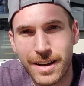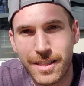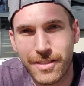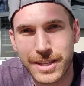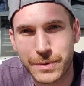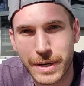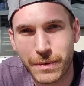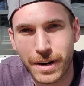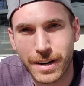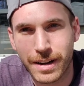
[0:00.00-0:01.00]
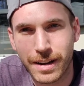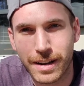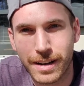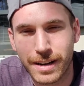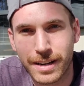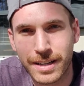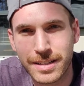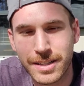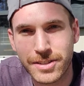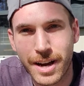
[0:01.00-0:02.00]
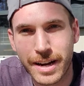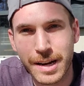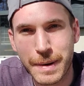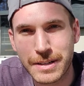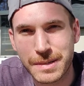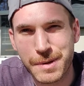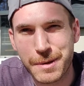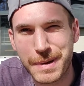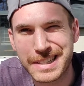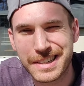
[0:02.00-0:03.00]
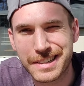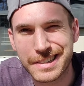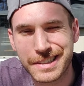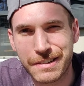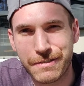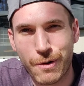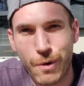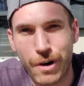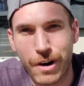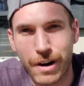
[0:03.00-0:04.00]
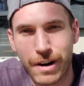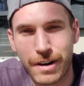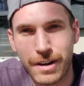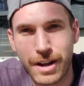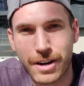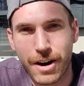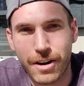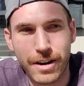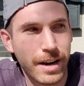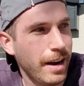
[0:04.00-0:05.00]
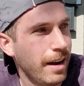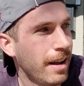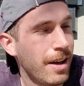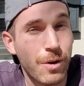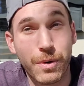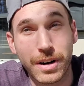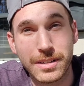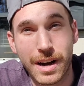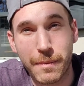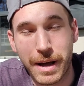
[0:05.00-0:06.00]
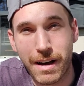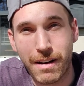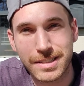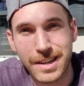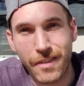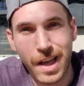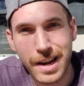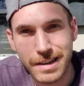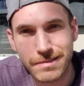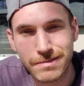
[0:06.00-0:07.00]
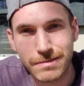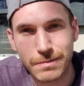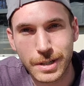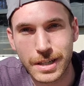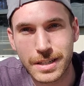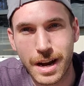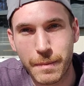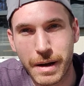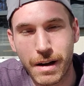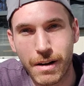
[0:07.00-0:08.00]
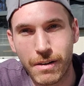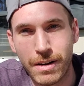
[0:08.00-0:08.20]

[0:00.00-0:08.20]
this week we're gonna continue talking about some of the basics for gardening. We're gonna talk about sunlight. We're gonna talk about